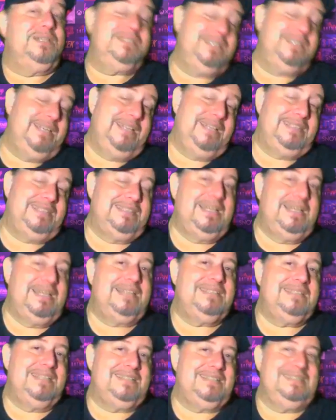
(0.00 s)
until he gets his
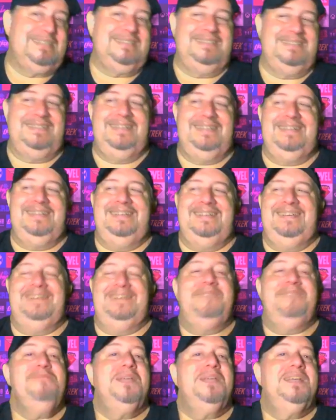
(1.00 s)
ass kicked.
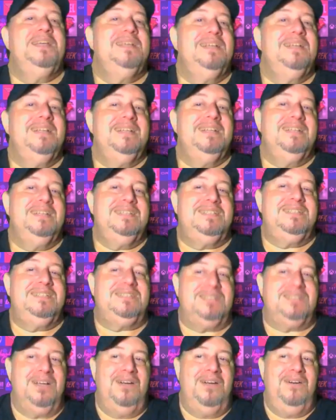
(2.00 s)

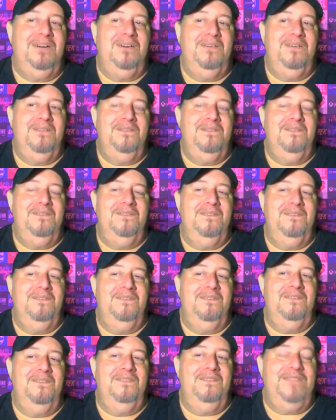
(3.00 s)
So
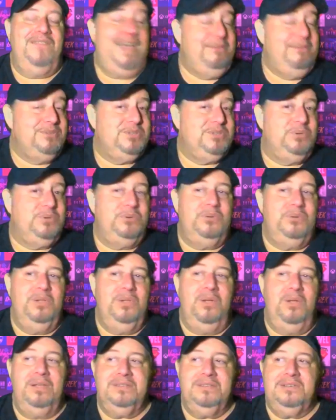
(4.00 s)
that was cool.
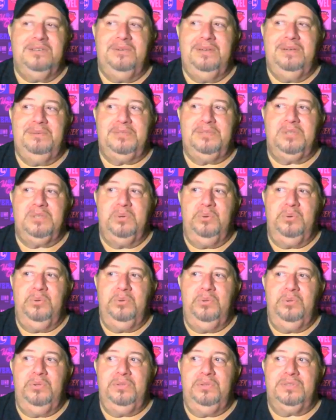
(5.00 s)
Also, it was
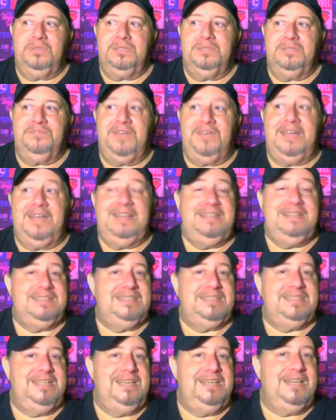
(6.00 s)
cool to finally
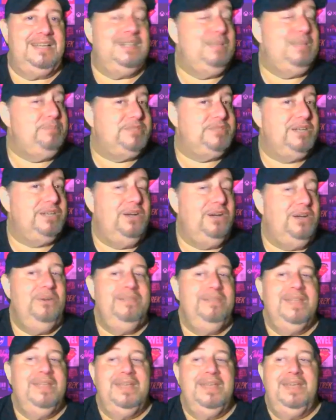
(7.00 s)
see Eclipso
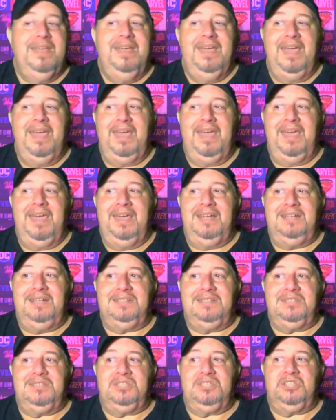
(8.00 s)

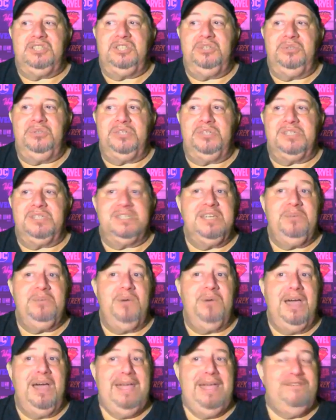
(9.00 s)
and to see
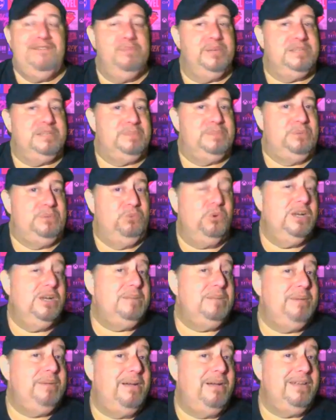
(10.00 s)
why everybody's been
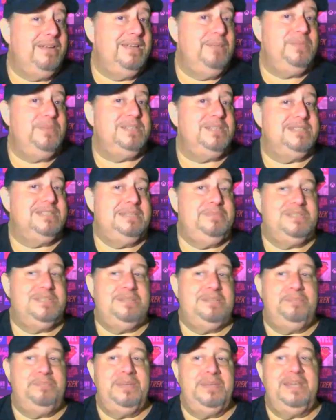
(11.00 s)
worried about him. He seems
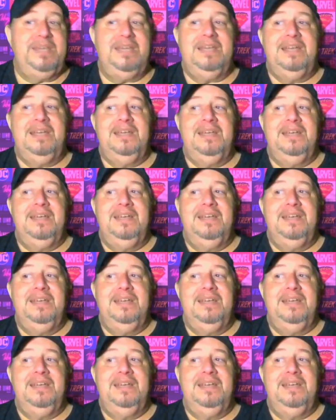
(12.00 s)
to be